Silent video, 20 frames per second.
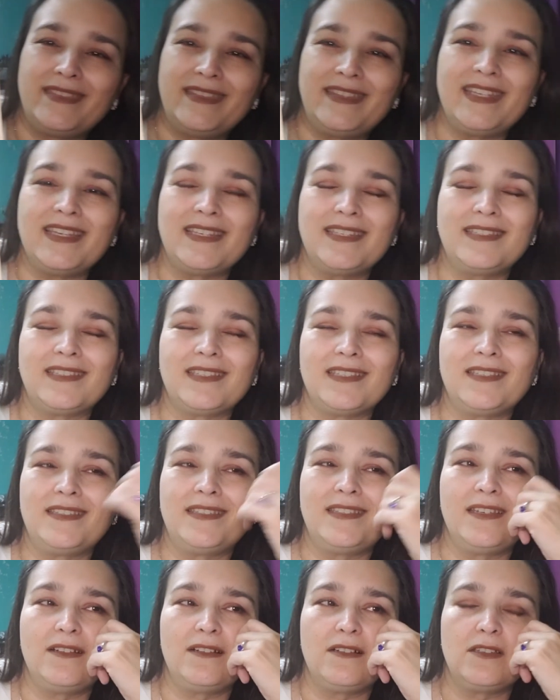These
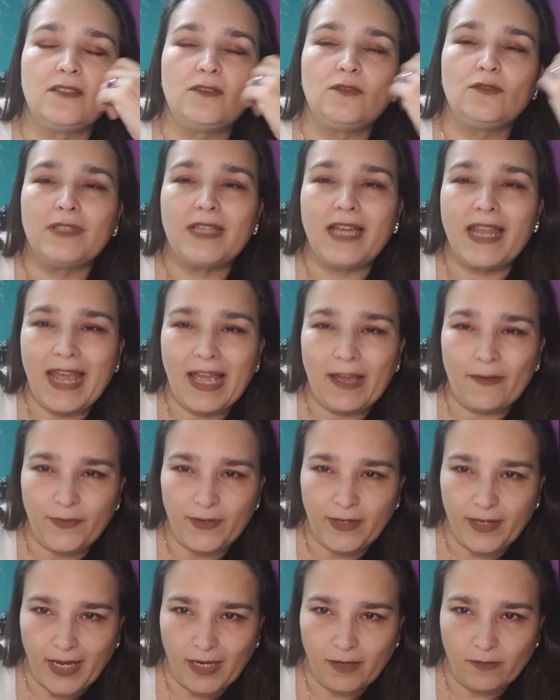silks do not have a
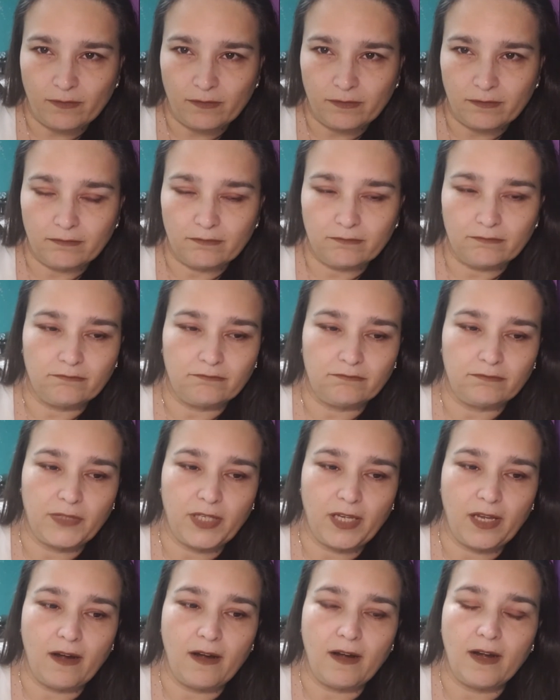name.
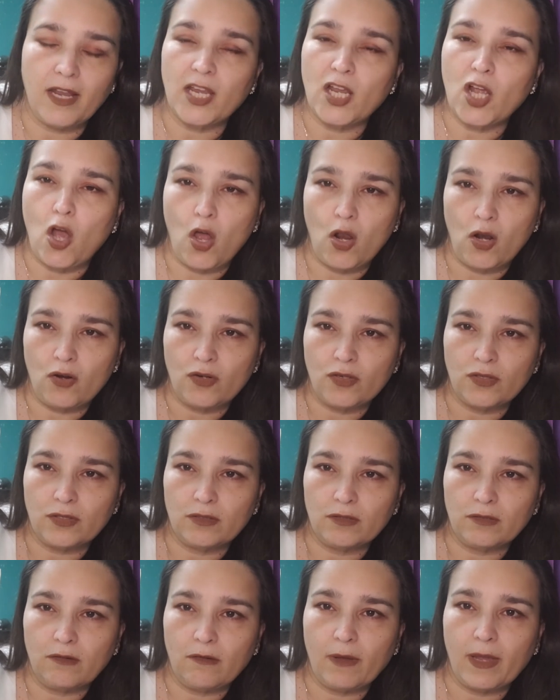They are like
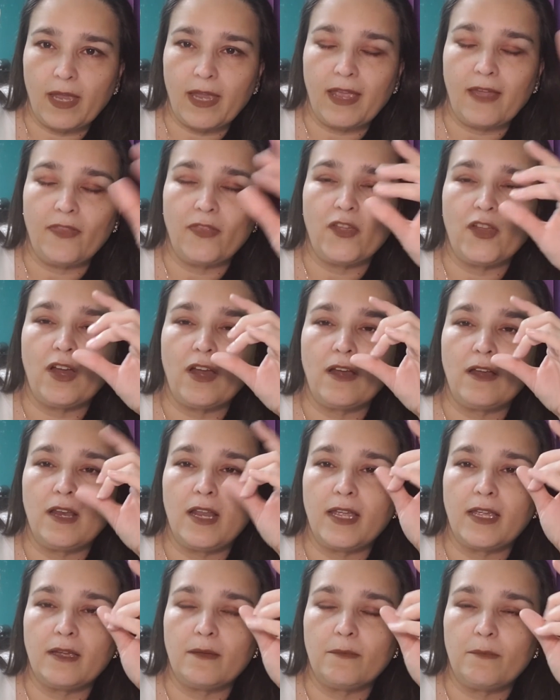colors. Okay. And they are
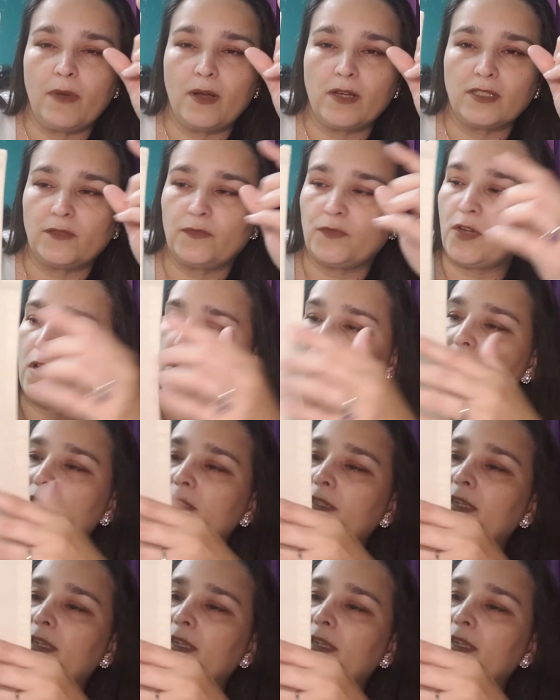like box of colors.